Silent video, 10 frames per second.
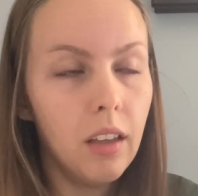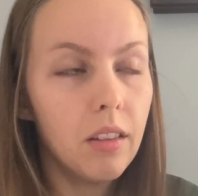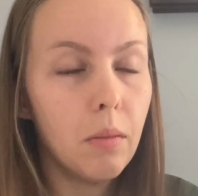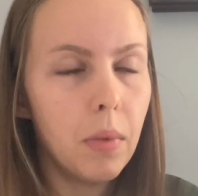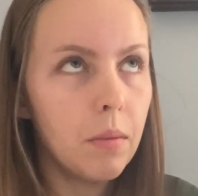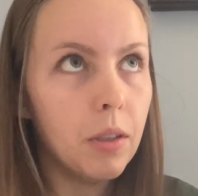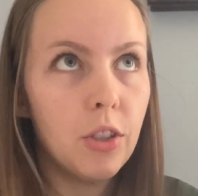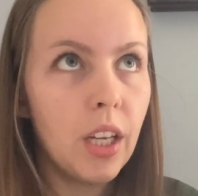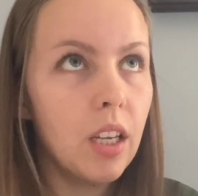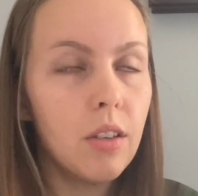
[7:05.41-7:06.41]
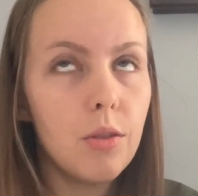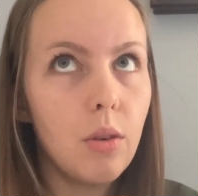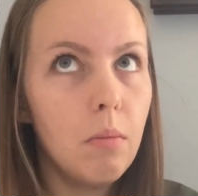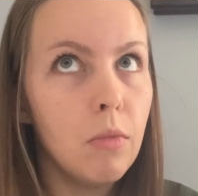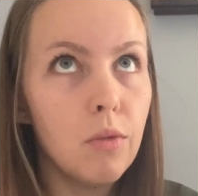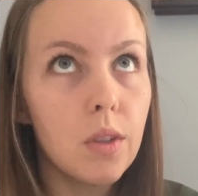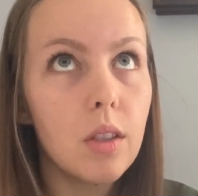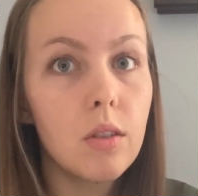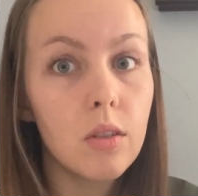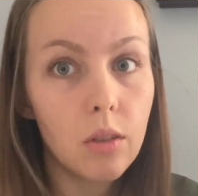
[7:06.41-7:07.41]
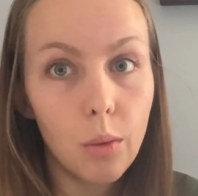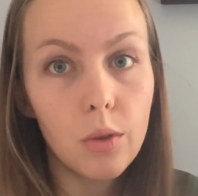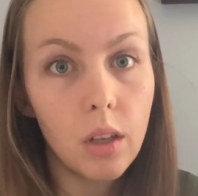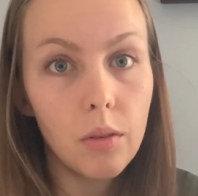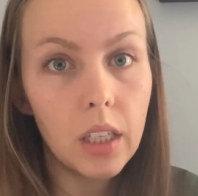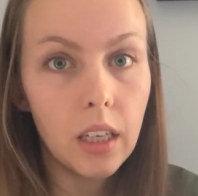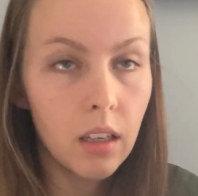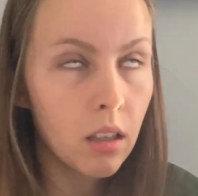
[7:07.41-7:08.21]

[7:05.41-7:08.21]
The publishing industry moves so slowly.